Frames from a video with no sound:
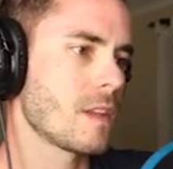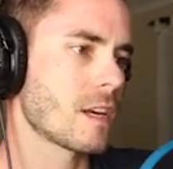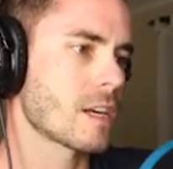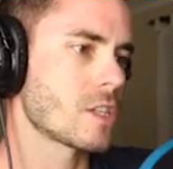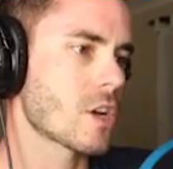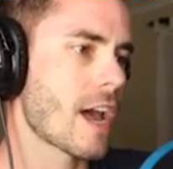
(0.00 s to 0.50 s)

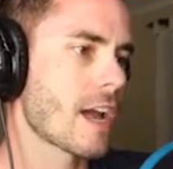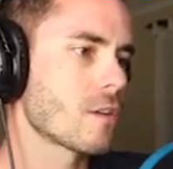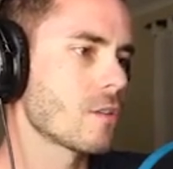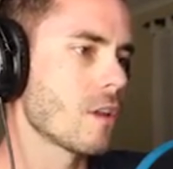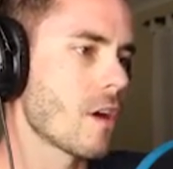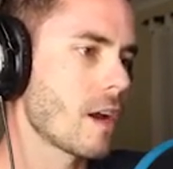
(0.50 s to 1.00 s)
like a
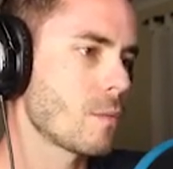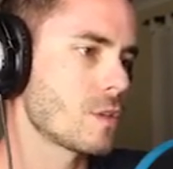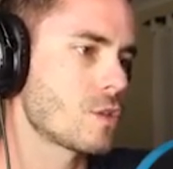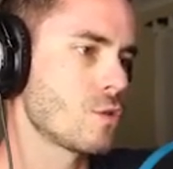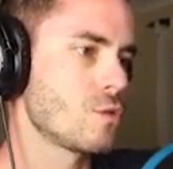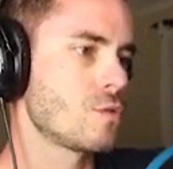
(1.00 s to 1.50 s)
diagonal line with
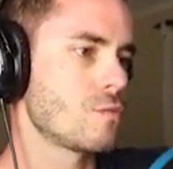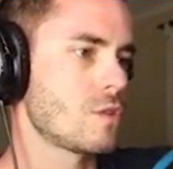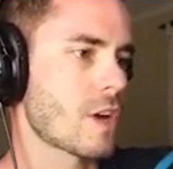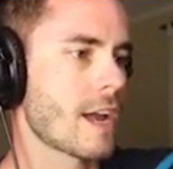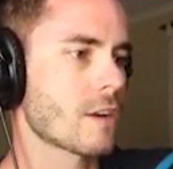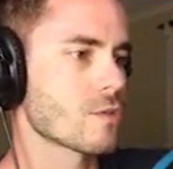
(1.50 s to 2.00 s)
two
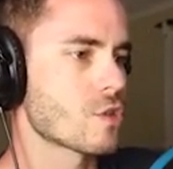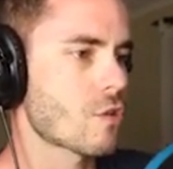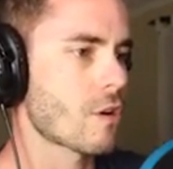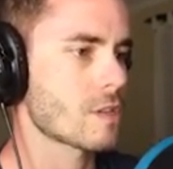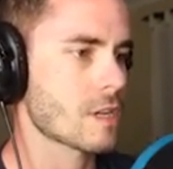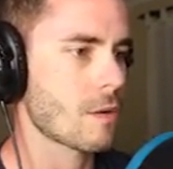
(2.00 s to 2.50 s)
diagonal
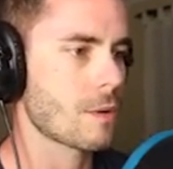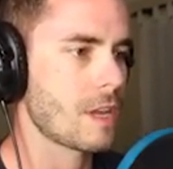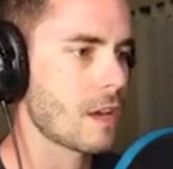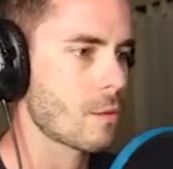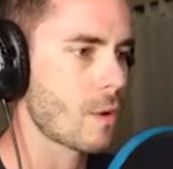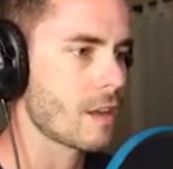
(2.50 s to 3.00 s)
strokes going
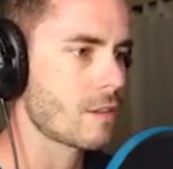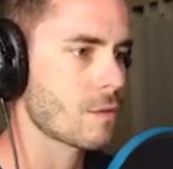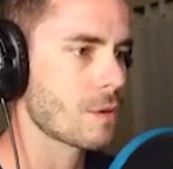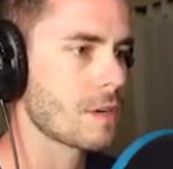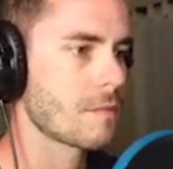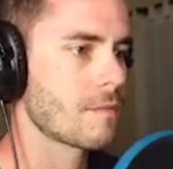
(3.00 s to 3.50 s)
the other way
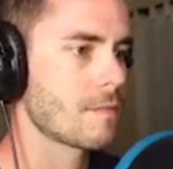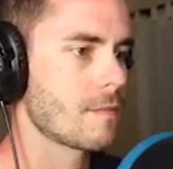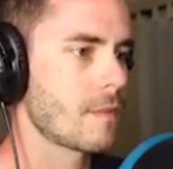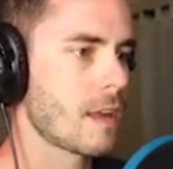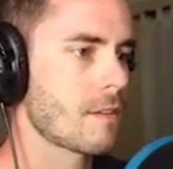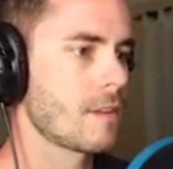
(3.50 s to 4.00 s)
through it? Yep,
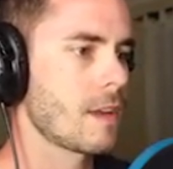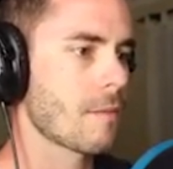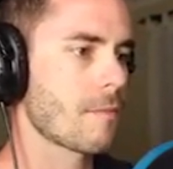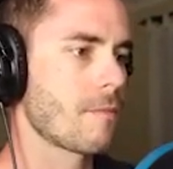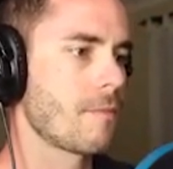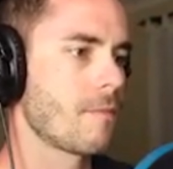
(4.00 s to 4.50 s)
got it. Yep,
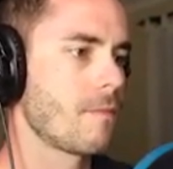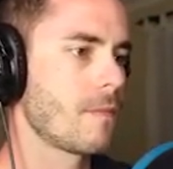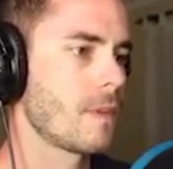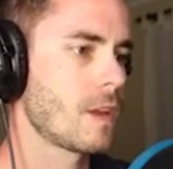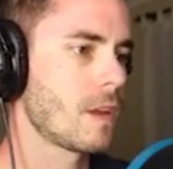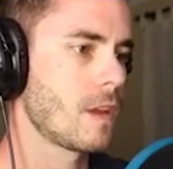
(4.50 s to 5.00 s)
yep backwards
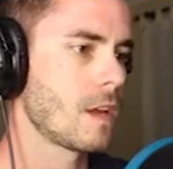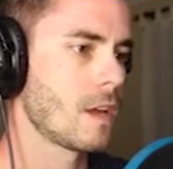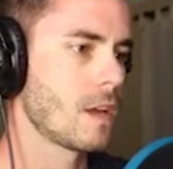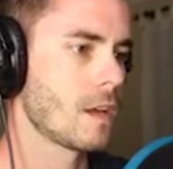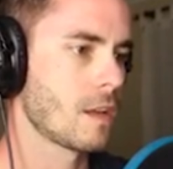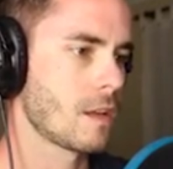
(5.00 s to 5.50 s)
E with two
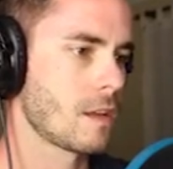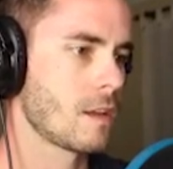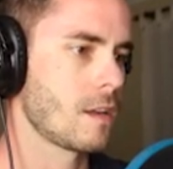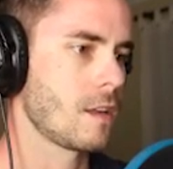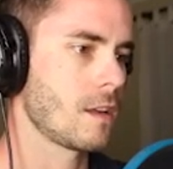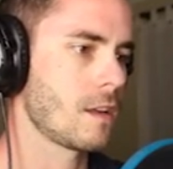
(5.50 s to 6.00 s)
dots on the
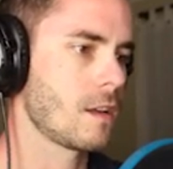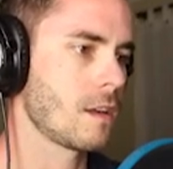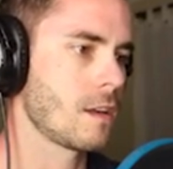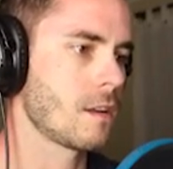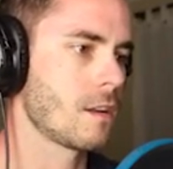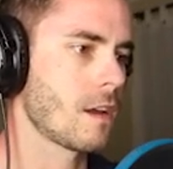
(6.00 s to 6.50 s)
top.
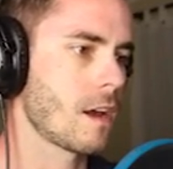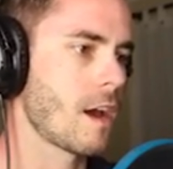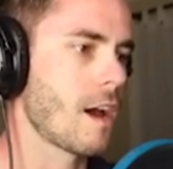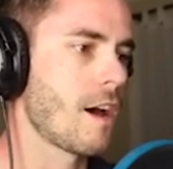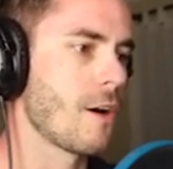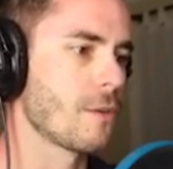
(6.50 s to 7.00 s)
Uh,
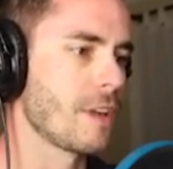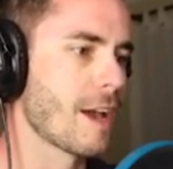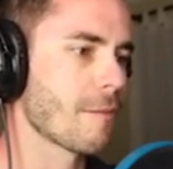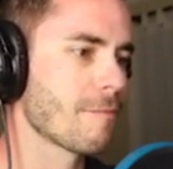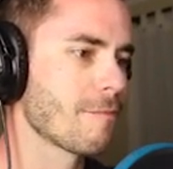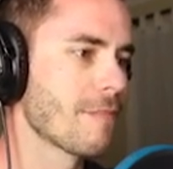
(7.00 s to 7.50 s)
oh,
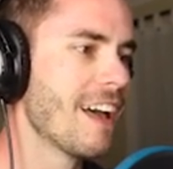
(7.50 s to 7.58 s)
yep.